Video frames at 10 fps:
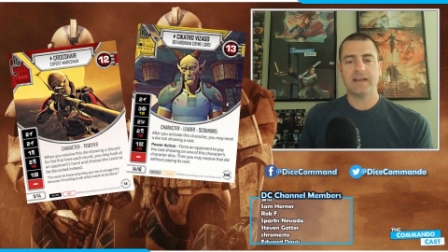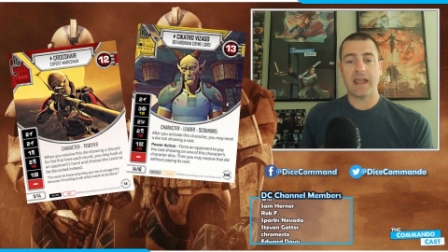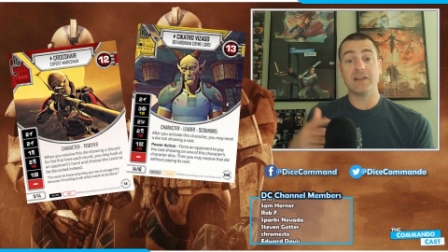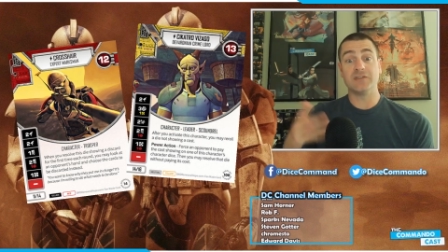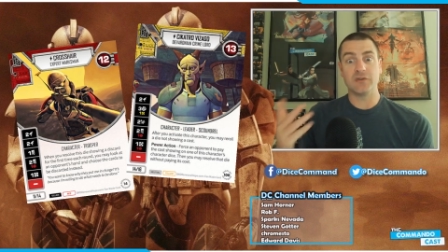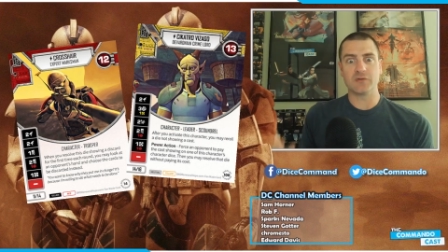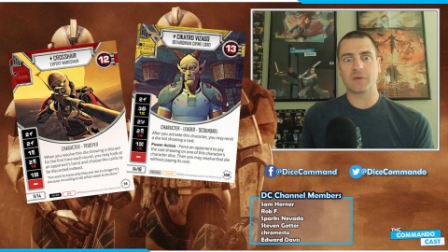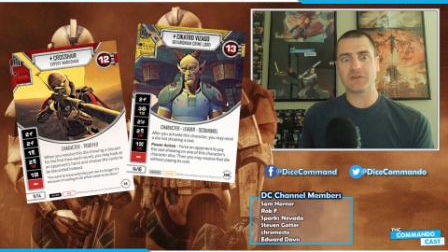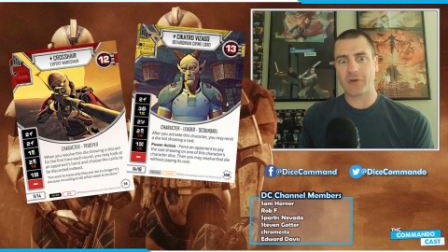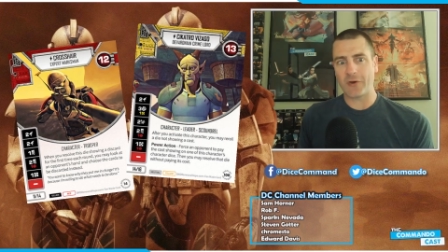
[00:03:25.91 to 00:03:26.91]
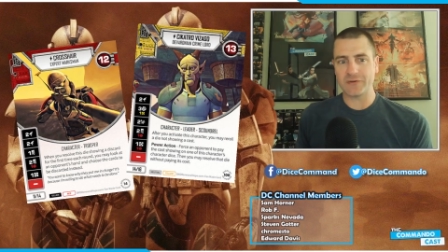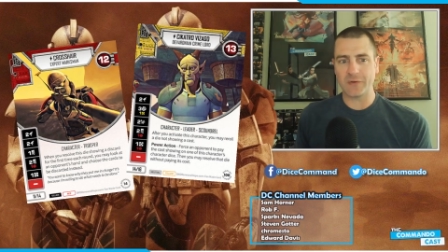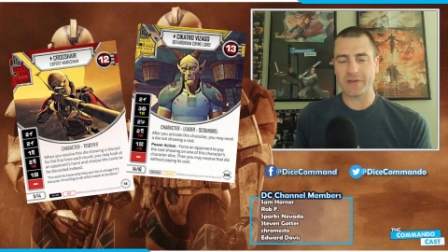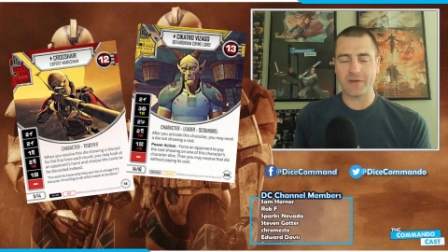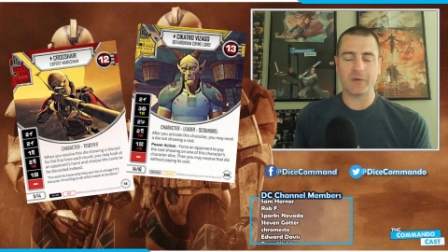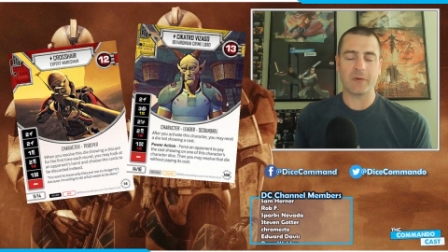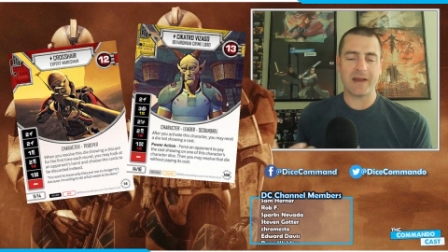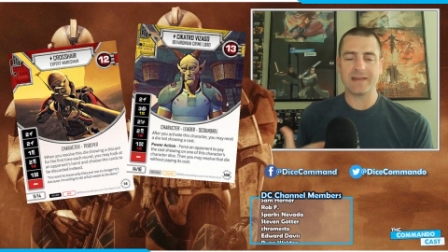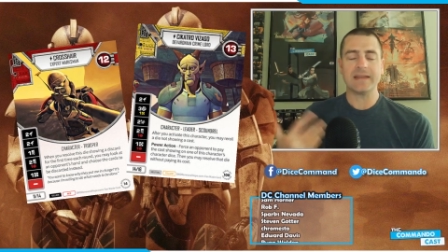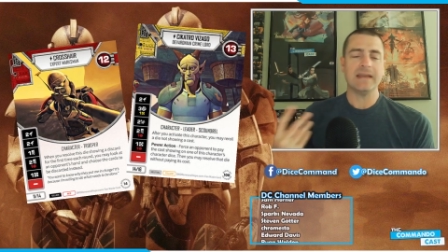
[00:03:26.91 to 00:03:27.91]
and choose which cards you get to do, right?
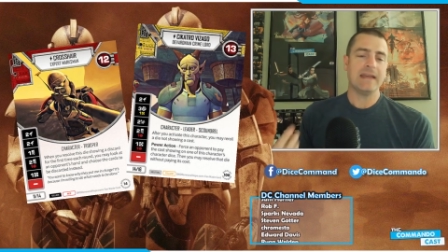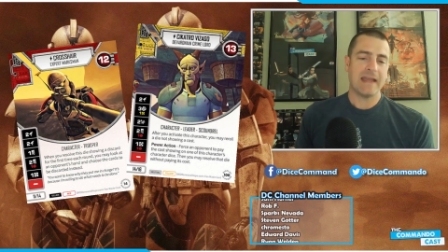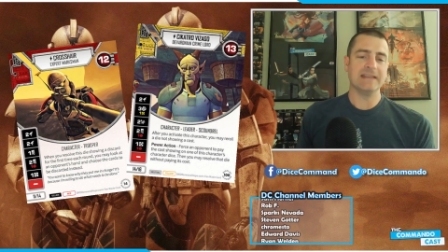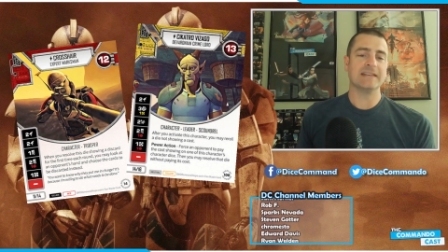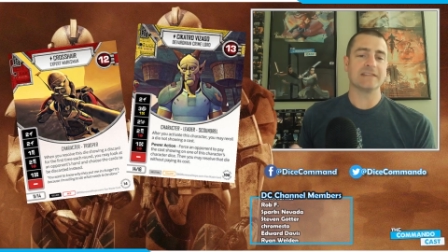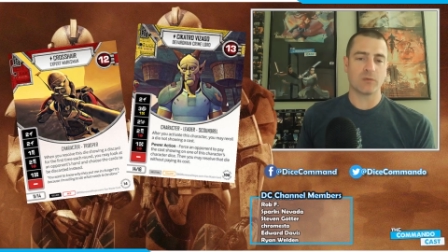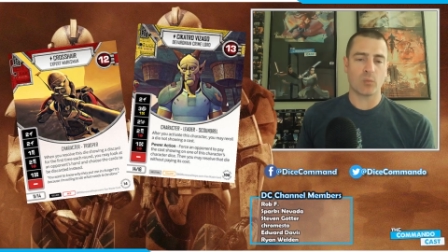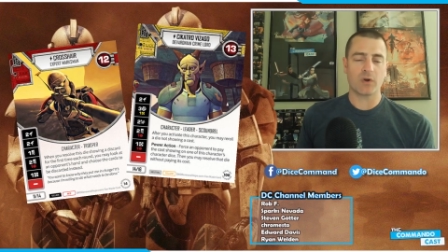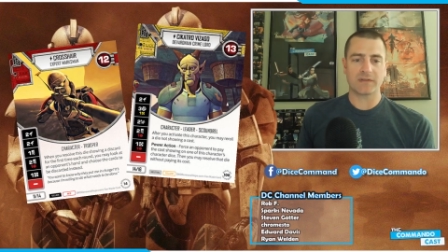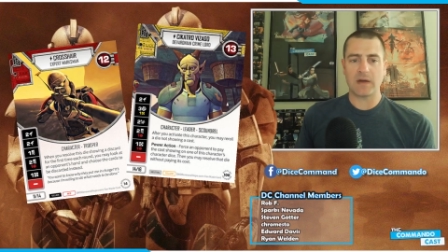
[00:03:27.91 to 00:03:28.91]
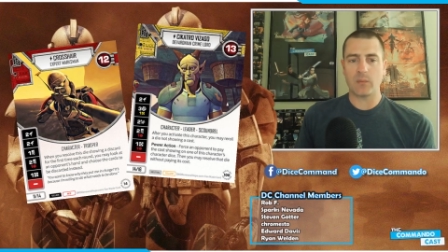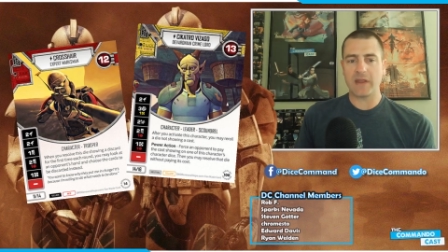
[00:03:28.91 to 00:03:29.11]
It, it doesn't work that way.